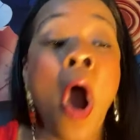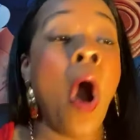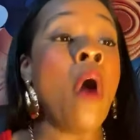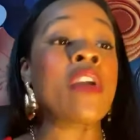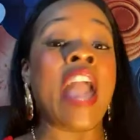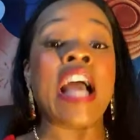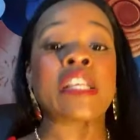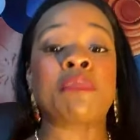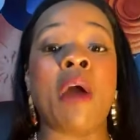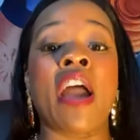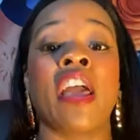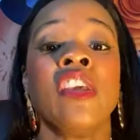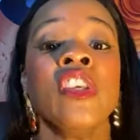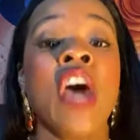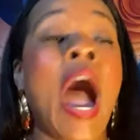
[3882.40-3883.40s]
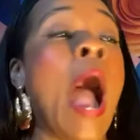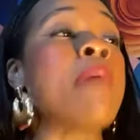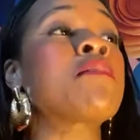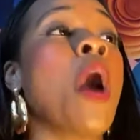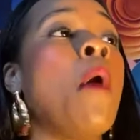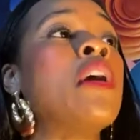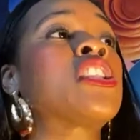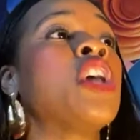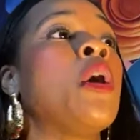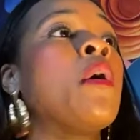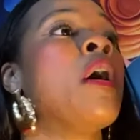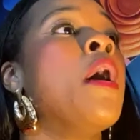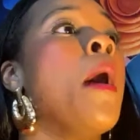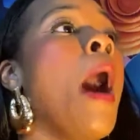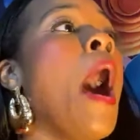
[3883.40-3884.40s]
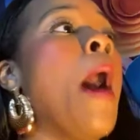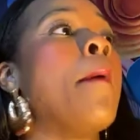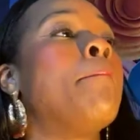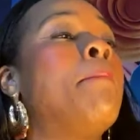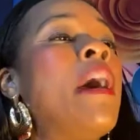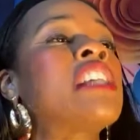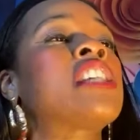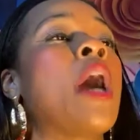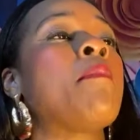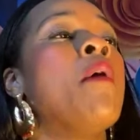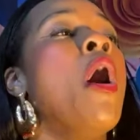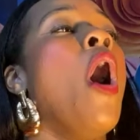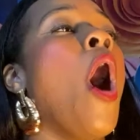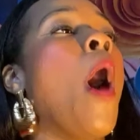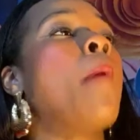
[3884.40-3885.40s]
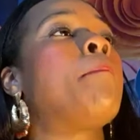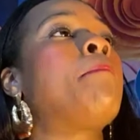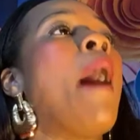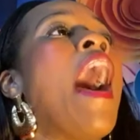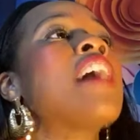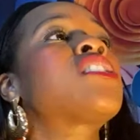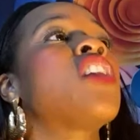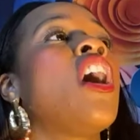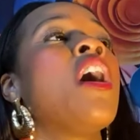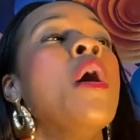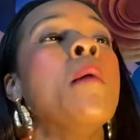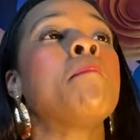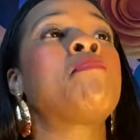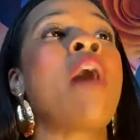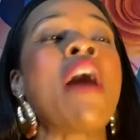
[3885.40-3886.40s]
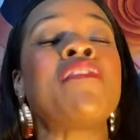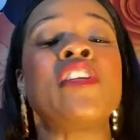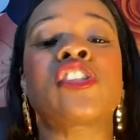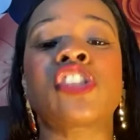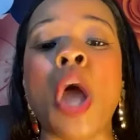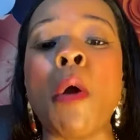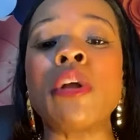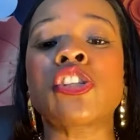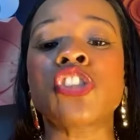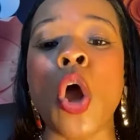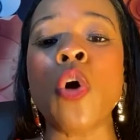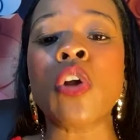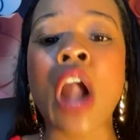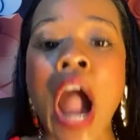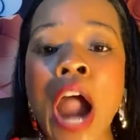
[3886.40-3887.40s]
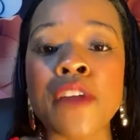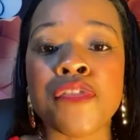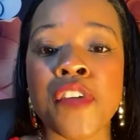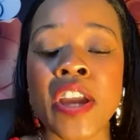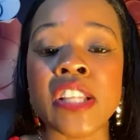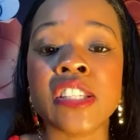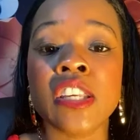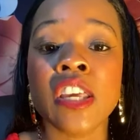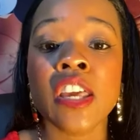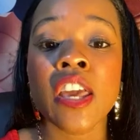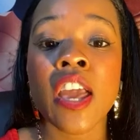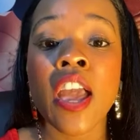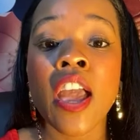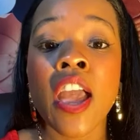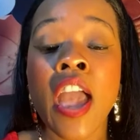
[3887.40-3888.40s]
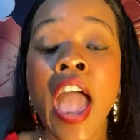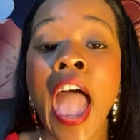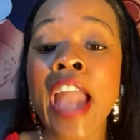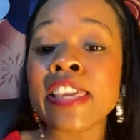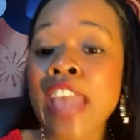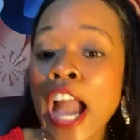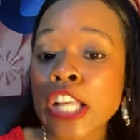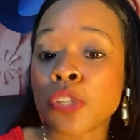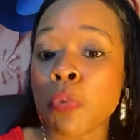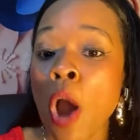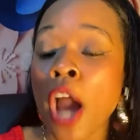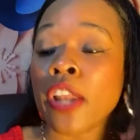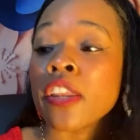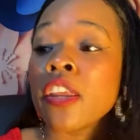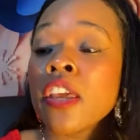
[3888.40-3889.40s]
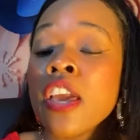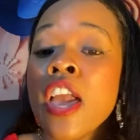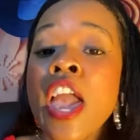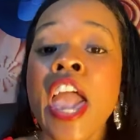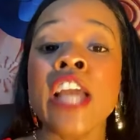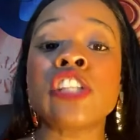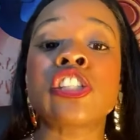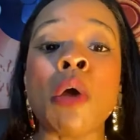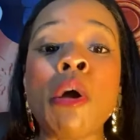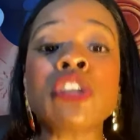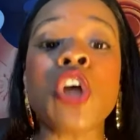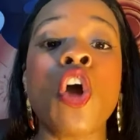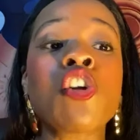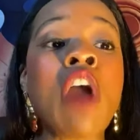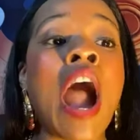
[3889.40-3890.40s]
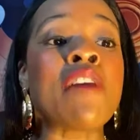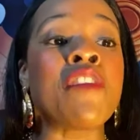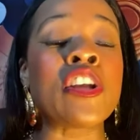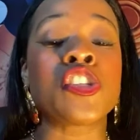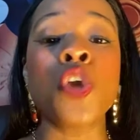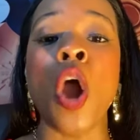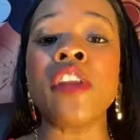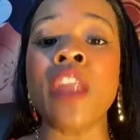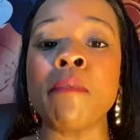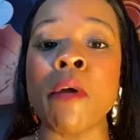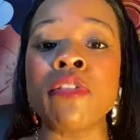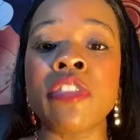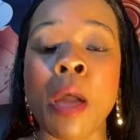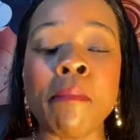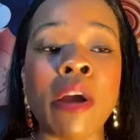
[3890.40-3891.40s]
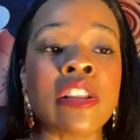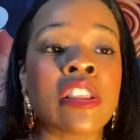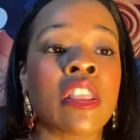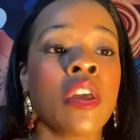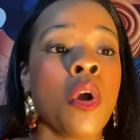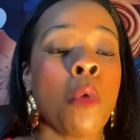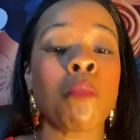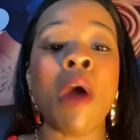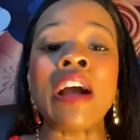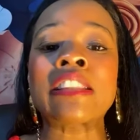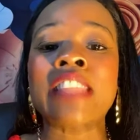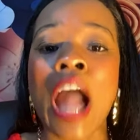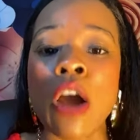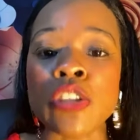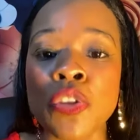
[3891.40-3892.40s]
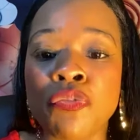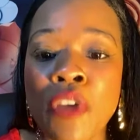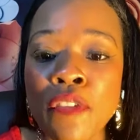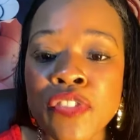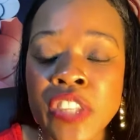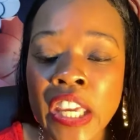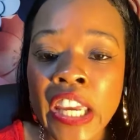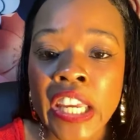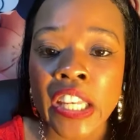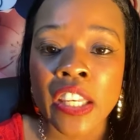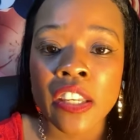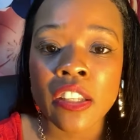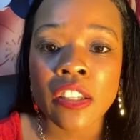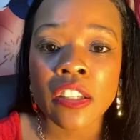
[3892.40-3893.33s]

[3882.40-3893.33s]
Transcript: Oh, guess what? I'm going to um, bishop or pastor, prophet so and so conference. And guess what? In so and so conference, you are number number 1015.